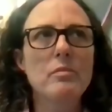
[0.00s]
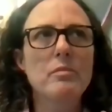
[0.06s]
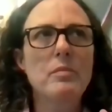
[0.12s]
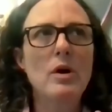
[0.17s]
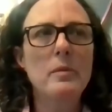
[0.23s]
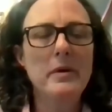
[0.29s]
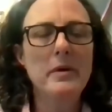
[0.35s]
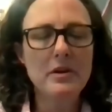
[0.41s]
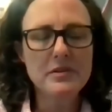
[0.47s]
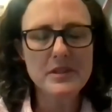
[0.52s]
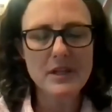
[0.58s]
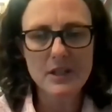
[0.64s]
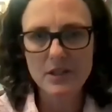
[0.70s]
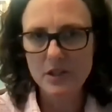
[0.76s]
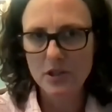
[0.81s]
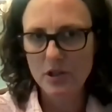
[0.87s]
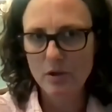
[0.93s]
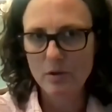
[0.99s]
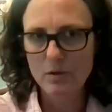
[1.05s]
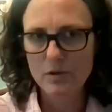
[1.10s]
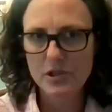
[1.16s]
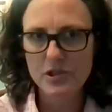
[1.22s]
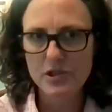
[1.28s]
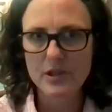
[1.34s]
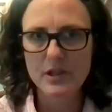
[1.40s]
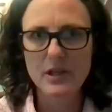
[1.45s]
Palmetto Cycling
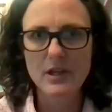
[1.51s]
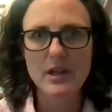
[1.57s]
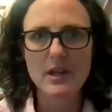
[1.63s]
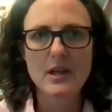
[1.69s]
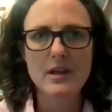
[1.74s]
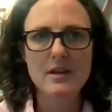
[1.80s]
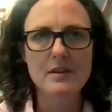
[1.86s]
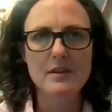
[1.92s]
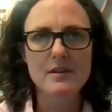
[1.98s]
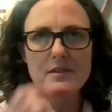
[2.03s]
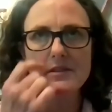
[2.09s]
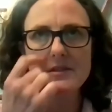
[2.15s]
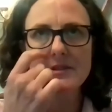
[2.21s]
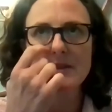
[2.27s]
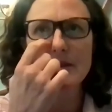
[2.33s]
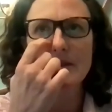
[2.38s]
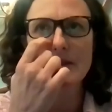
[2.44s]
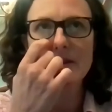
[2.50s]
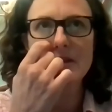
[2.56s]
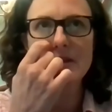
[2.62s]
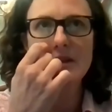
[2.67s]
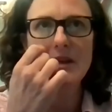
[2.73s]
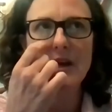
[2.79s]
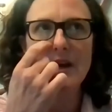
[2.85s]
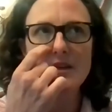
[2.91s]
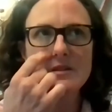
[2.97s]
Coalition
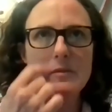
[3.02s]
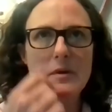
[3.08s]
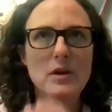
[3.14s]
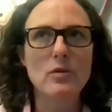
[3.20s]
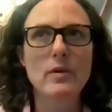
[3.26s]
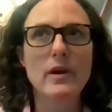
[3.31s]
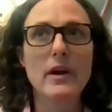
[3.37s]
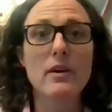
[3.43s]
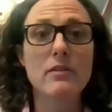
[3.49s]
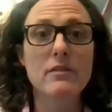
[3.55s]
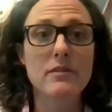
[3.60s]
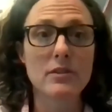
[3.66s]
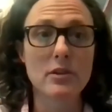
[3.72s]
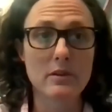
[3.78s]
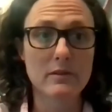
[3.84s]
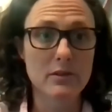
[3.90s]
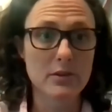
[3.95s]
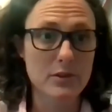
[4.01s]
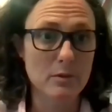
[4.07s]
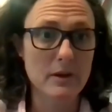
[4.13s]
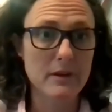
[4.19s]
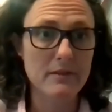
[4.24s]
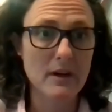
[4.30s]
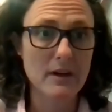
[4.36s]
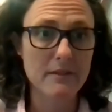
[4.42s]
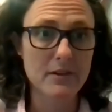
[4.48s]
has been around for over
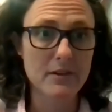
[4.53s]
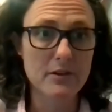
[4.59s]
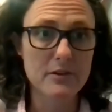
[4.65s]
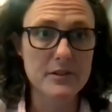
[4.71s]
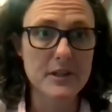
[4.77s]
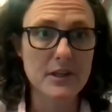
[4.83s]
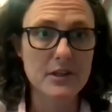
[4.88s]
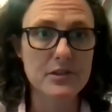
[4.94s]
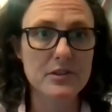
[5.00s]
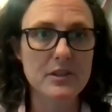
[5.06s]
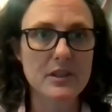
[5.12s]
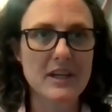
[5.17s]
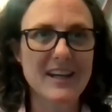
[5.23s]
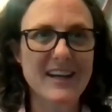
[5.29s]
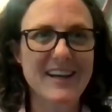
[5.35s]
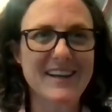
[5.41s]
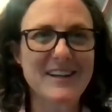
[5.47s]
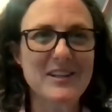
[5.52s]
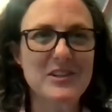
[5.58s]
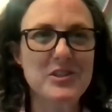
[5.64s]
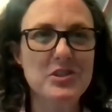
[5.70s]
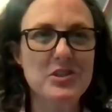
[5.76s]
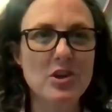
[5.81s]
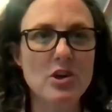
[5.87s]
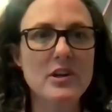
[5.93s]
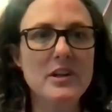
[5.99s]
25 years actually, and it
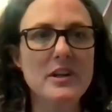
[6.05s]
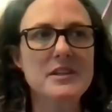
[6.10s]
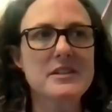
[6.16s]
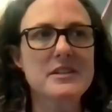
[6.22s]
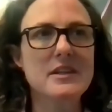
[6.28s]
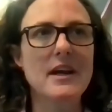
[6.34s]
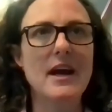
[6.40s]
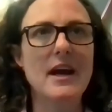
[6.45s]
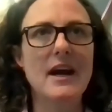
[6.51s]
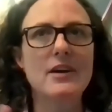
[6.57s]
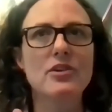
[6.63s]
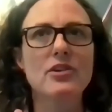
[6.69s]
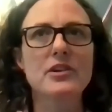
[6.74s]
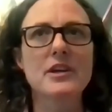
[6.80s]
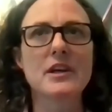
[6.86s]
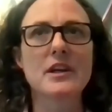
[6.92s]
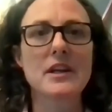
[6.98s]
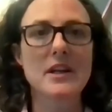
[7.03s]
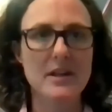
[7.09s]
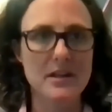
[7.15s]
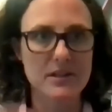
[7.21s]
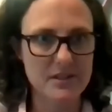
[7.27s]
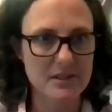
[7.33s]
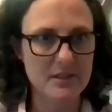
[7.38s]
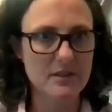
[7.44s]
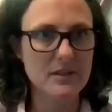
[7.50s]
started as an aggregate, and
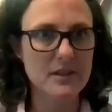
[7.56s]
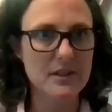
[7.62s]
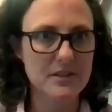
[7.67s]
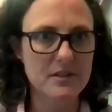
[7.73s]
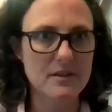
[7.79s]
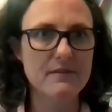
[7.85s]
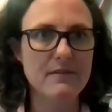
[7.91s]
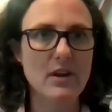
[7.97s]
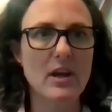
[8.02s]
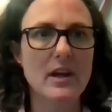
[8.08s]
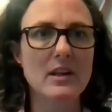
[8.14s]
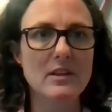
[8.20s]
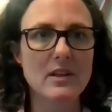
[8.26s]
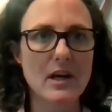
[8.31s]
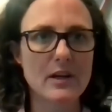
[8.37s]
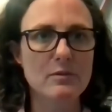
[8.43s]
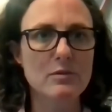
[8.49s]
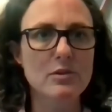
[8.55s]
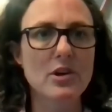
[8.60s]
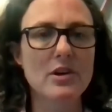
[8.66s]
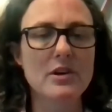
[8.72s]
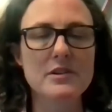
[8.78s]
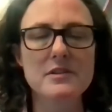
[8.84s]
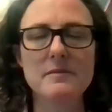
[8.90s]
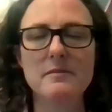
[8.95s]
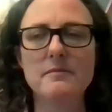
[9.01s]
it still is in a lot of
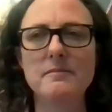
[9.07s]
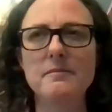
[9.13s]
regards,